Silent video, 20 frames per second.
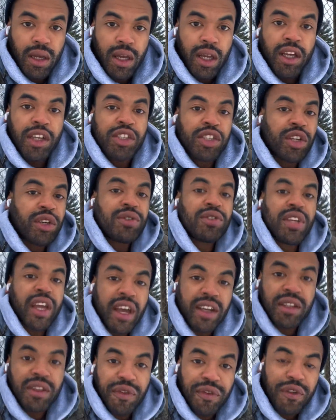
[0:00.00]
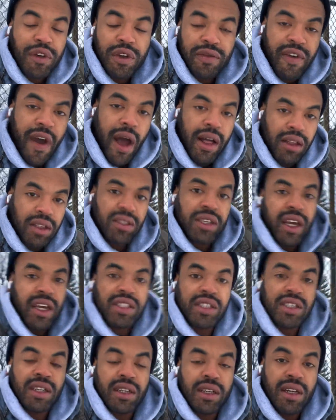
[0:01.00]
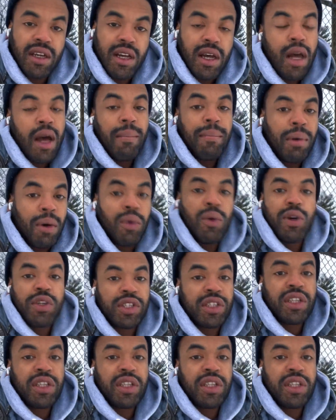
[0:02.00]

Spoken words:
She'll take the free validation. But what she